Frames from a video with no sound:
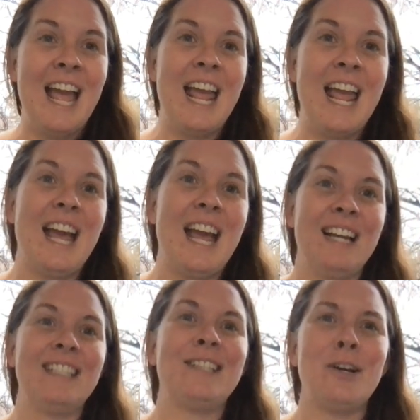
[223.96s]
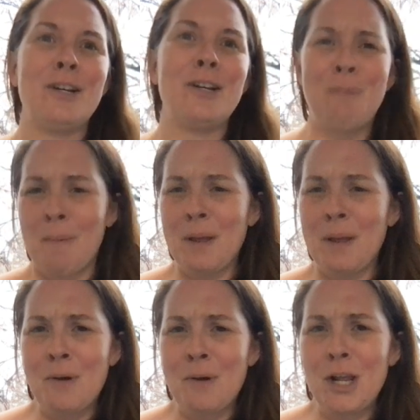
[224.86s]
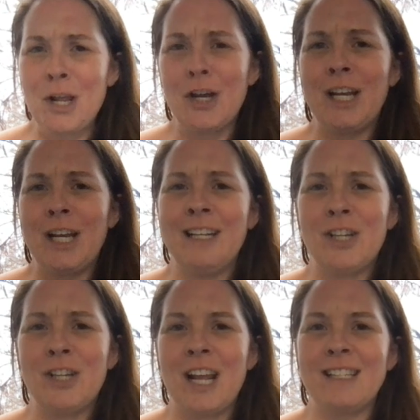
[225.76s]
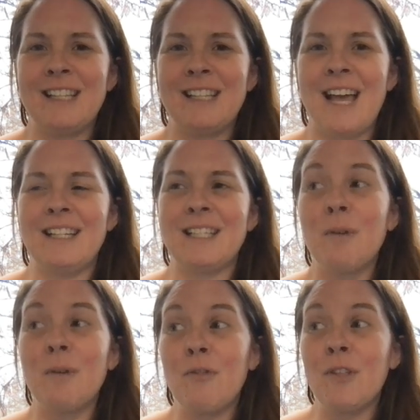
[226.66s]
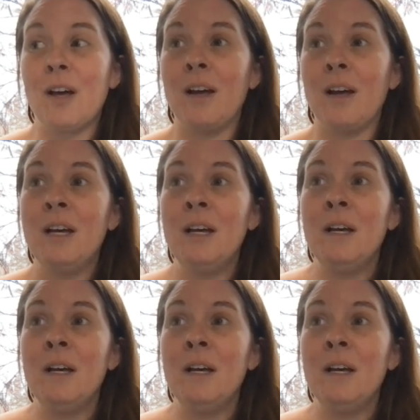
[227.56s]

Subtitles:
And there's probably a pretty good chance that some of the